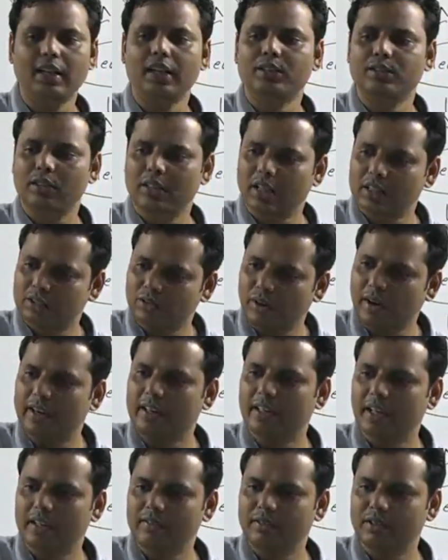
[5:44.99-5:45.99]
So that's
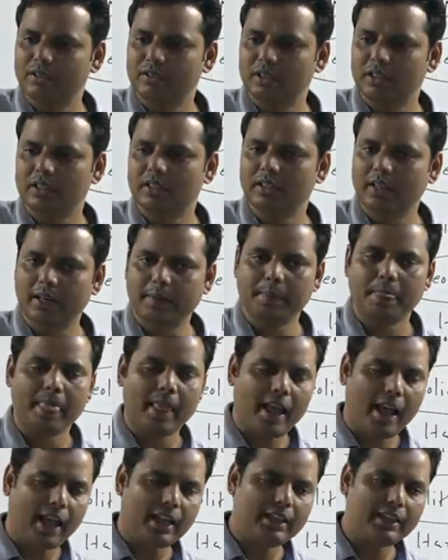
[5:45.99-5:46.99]
quite confusing, right?
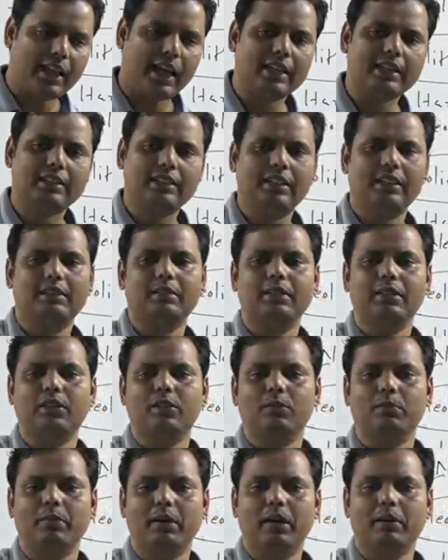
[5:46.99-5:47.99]
And that's the
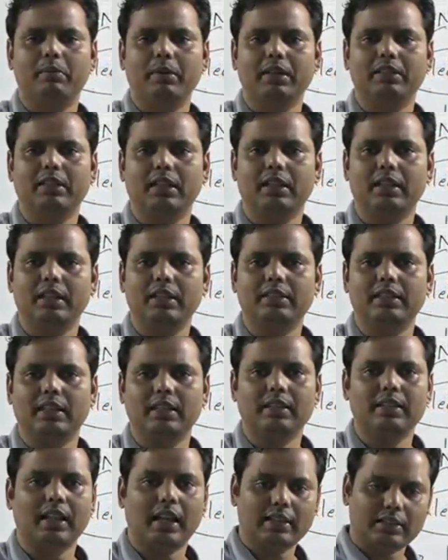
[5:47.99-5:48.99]
basic reason.
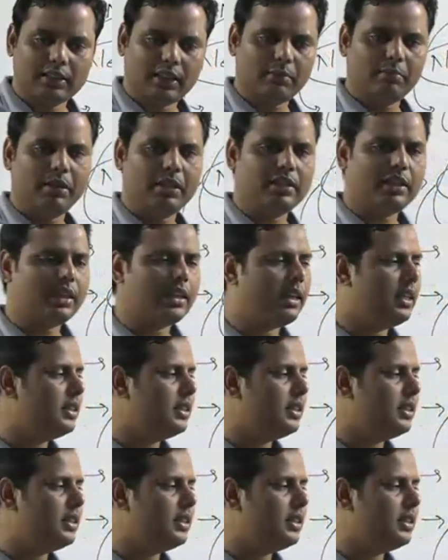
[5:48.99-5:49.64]
That's the basic